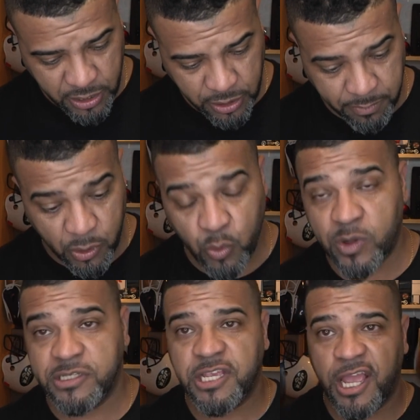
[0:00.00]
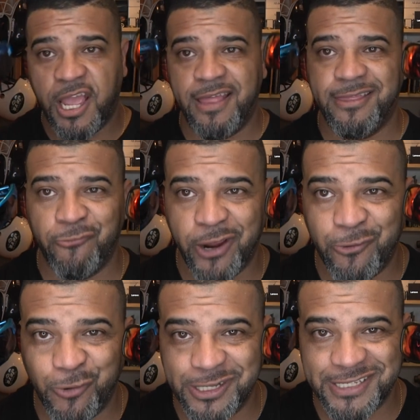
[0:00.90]
the blue ones and the
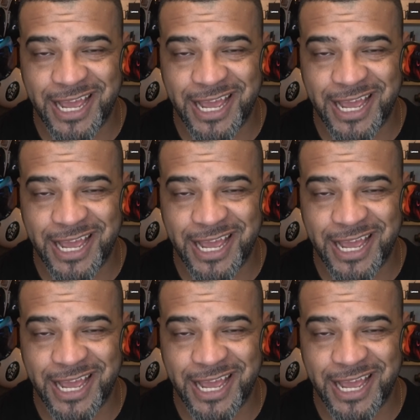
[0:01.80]
red ones.